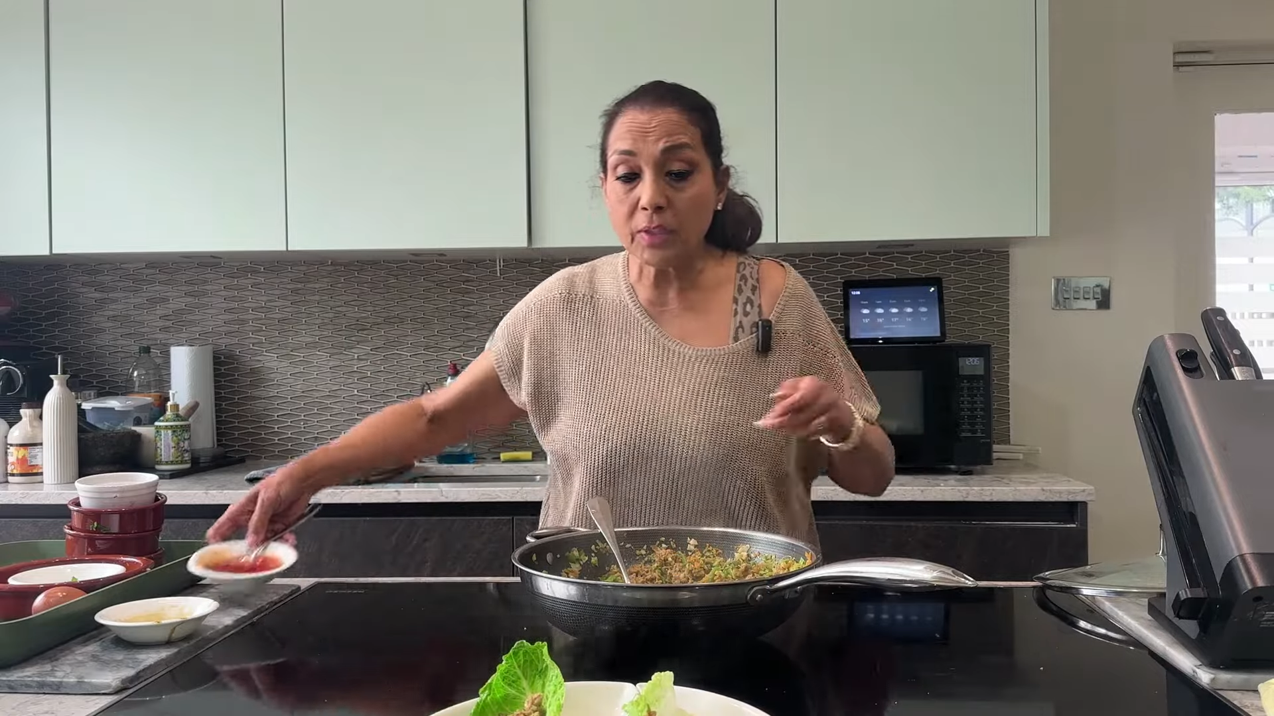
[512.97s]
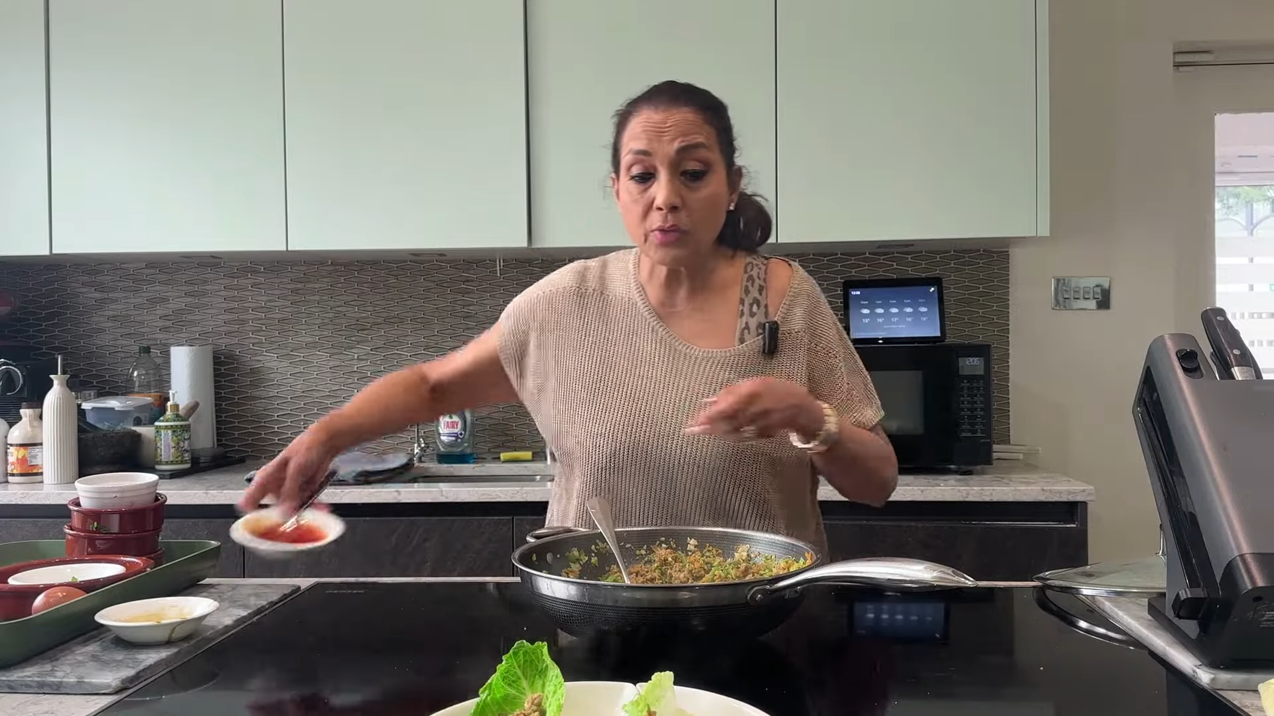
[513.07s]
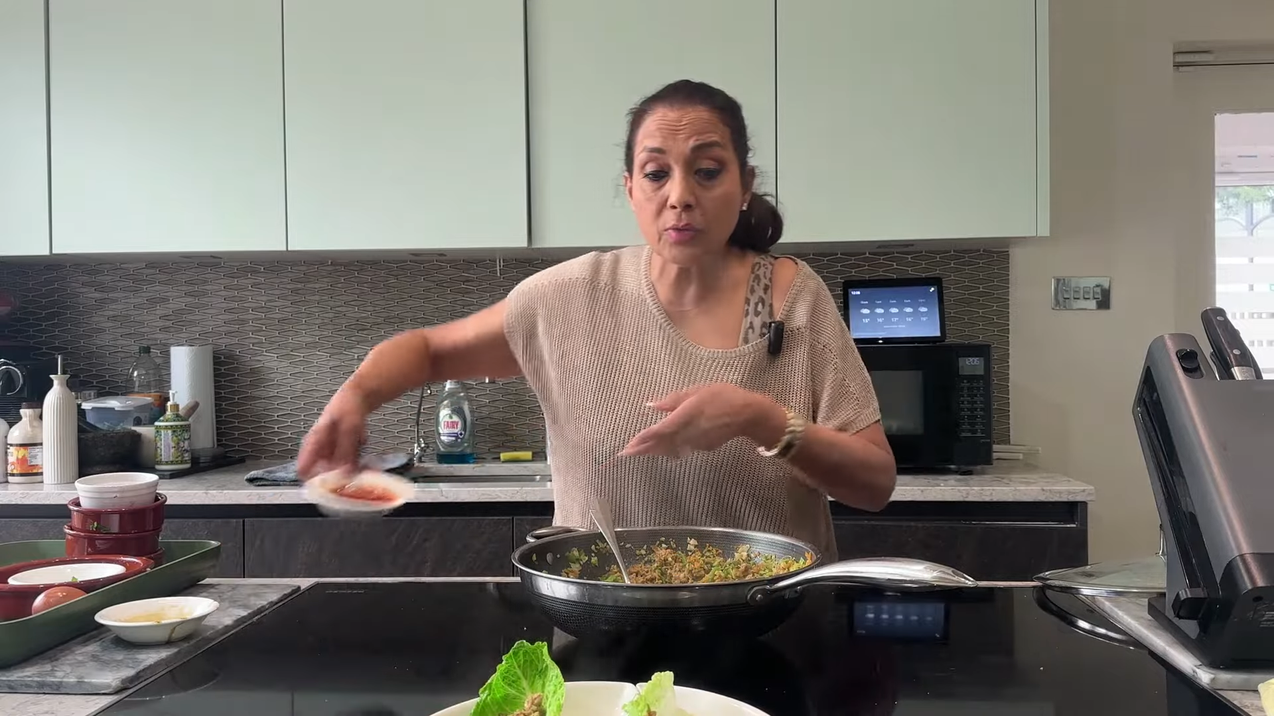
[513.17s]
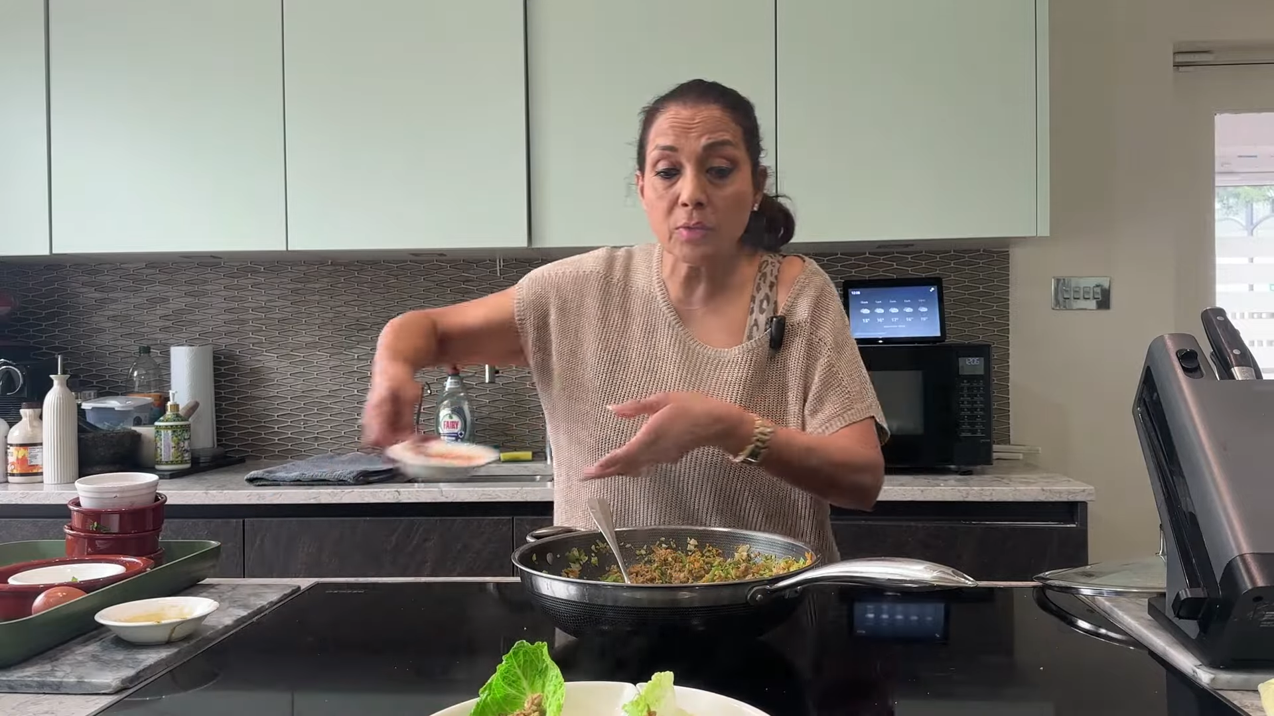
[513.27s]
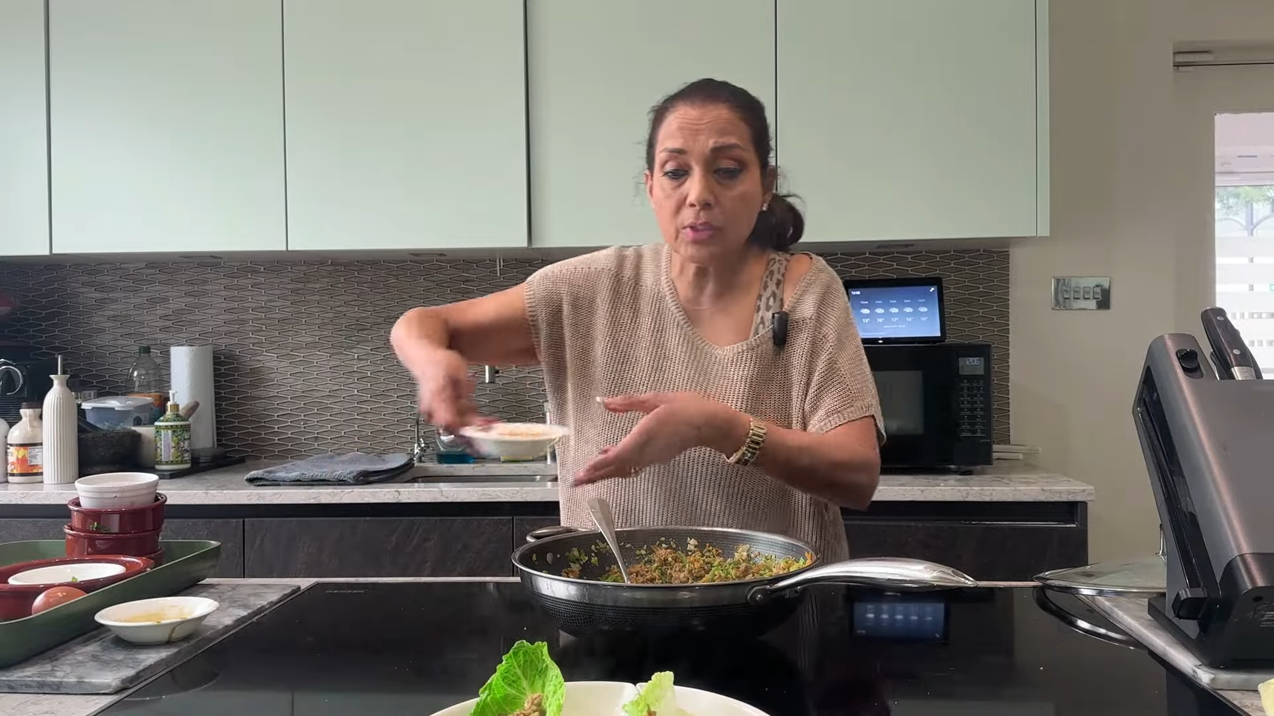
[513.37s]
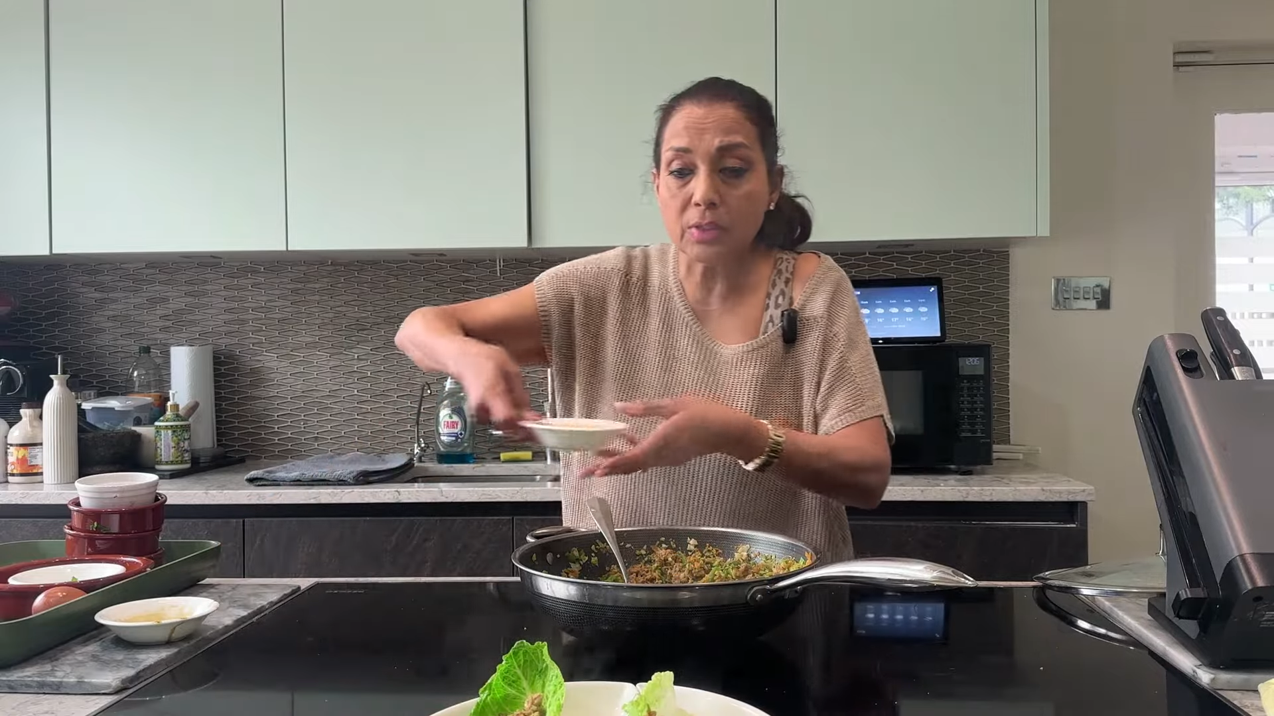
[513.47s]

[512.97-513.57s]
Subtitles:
sauce,